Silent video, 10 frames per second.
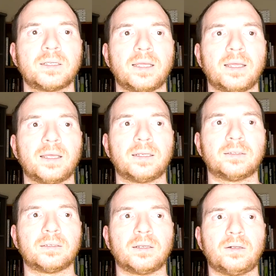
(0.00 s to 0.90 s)

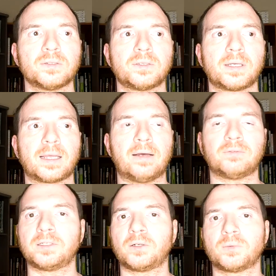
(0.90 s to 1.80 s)
and also that
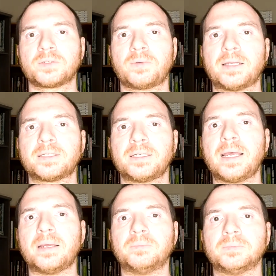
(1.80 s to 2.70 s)
cavalier was a fancy
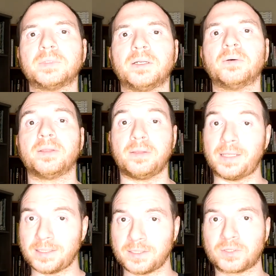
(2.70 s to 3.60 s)
name.
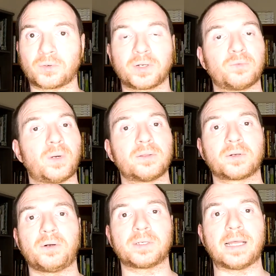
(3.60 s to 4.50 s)
That's the story of why
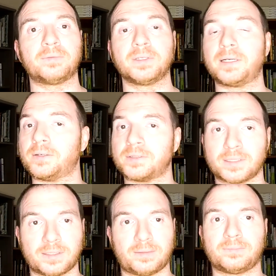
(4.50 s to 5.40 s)
they're called
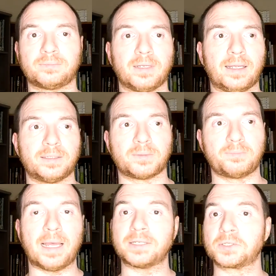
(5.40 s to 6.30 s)
cavaliers, as
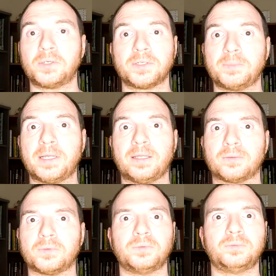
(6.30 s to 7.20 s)
passed on to me
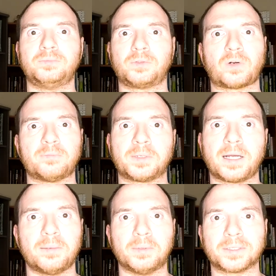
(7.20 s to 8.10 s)
through Krav
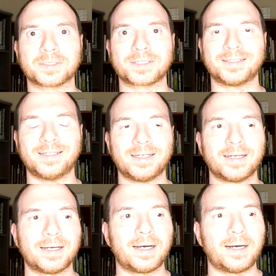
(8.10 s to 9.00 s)
Maga books.
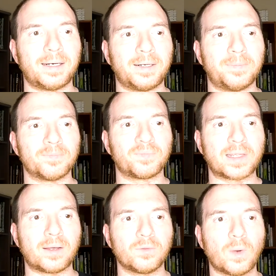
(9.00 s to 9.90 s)

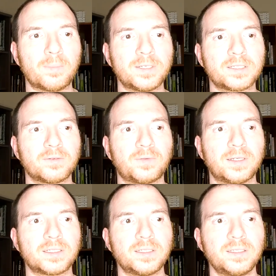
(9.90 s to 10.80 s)
Now, the weapons
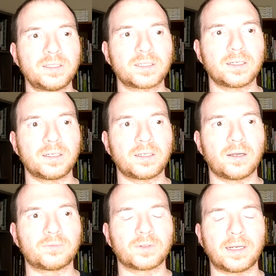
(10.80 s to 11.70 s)
defenses
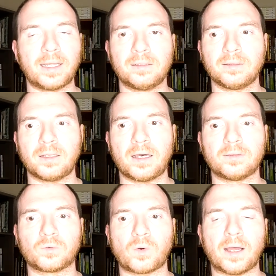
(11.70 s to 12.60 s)
cover a lot
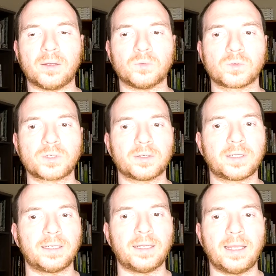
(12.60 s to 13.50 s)
of ground. We're
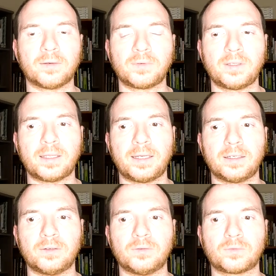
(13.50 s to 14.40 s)
talking
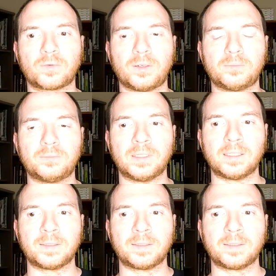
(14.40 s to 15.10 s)
everything from